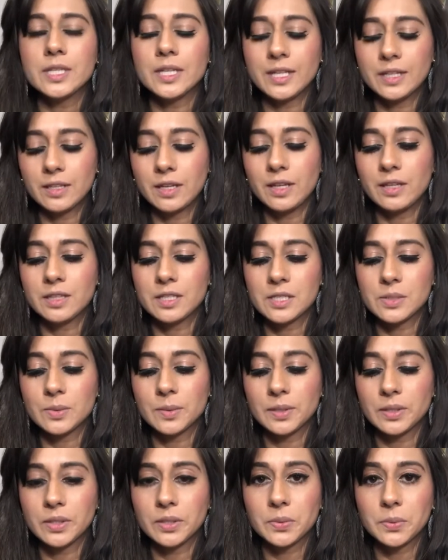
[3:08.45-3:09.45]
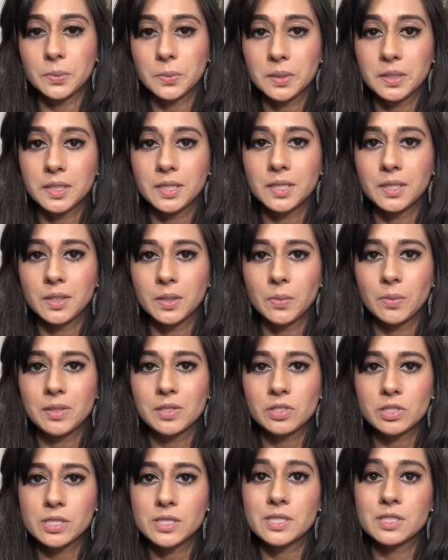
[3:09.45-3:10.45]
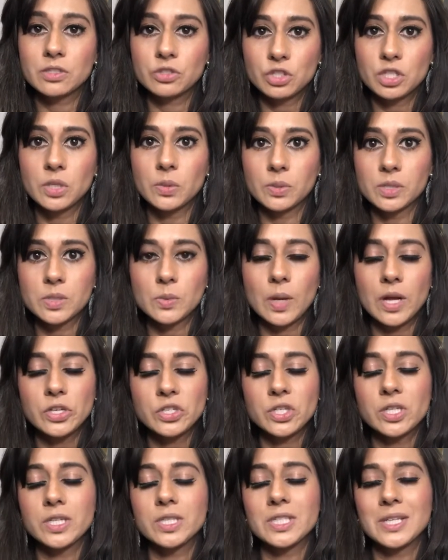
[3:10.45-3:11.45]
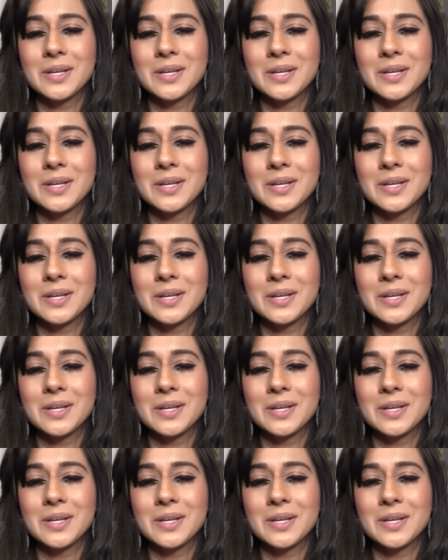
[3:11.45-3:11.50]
And I thought this one looked really good when she was swatching it.